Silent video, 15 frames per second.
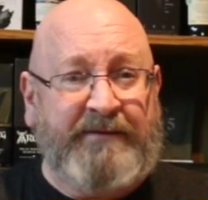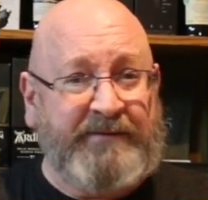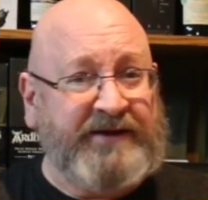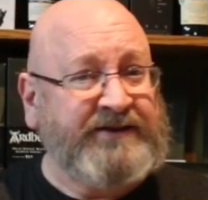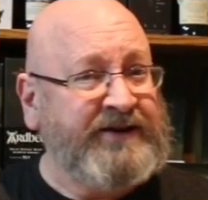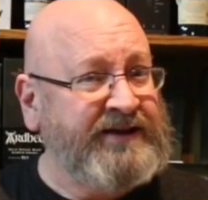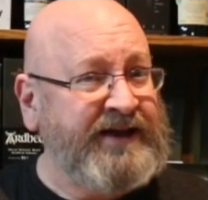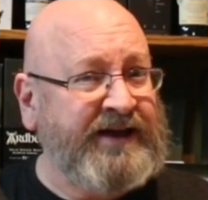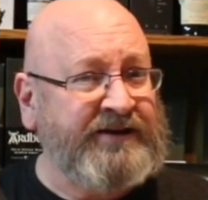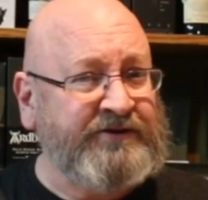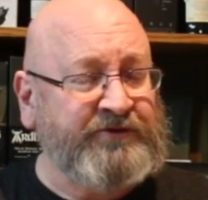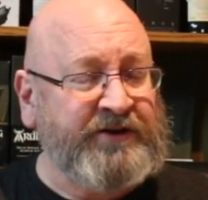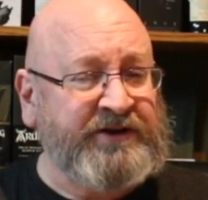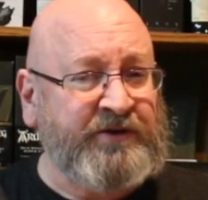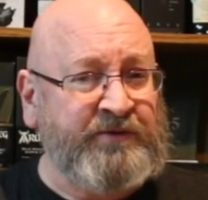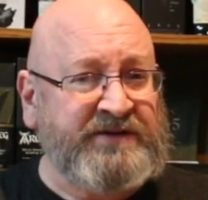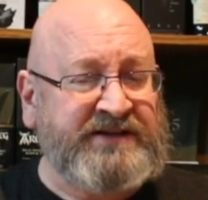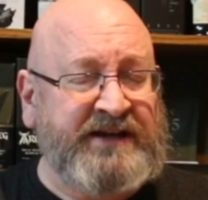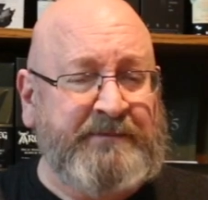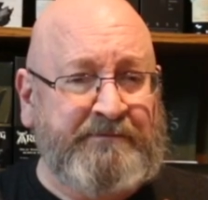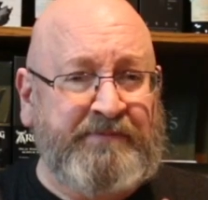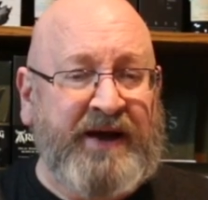I'm not telling you how to drink your
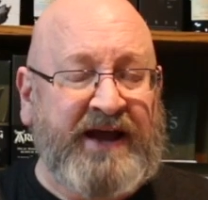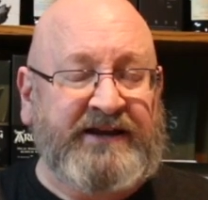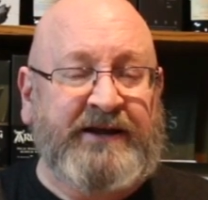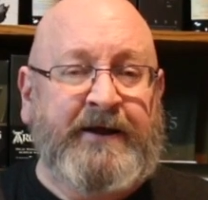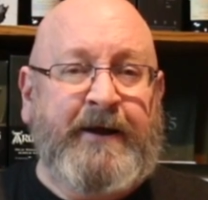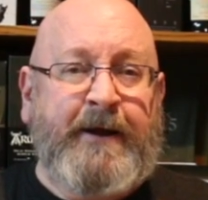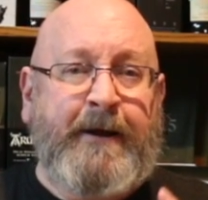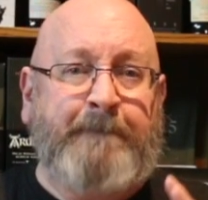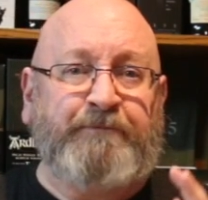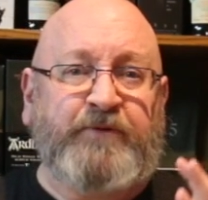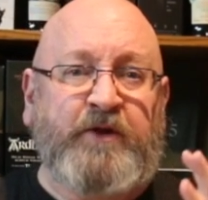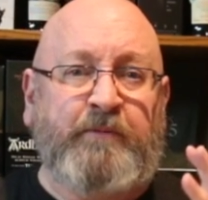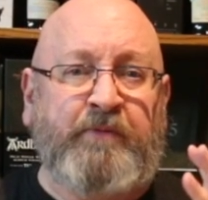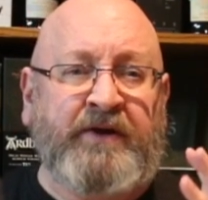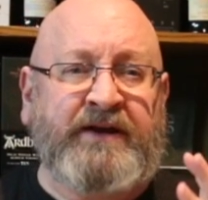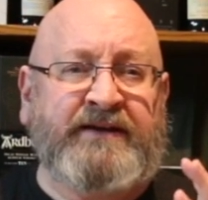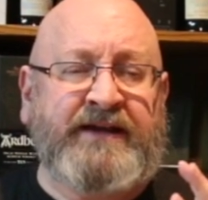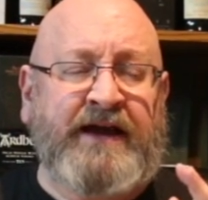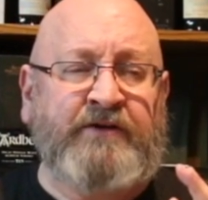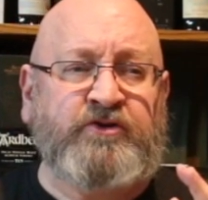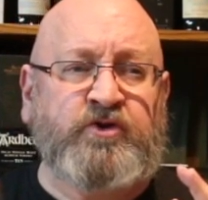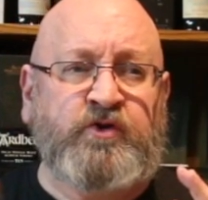whiskey, but to bring it
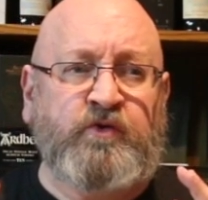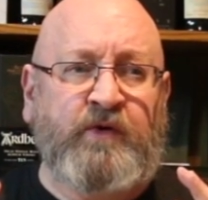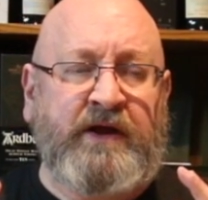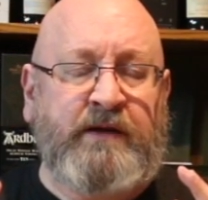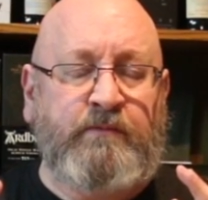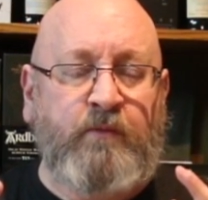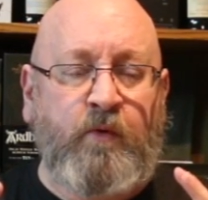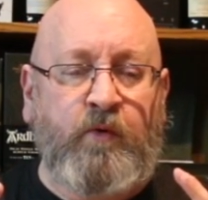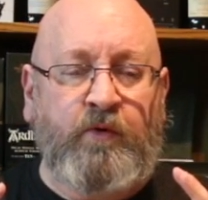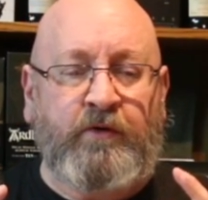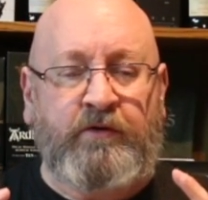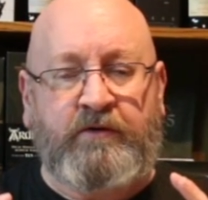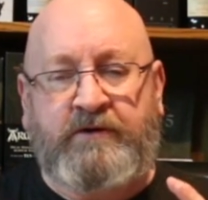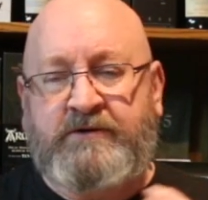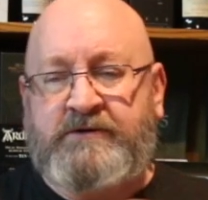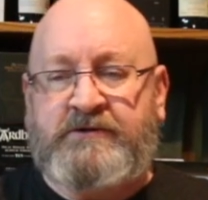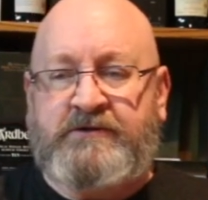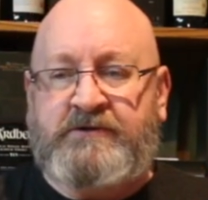down to a more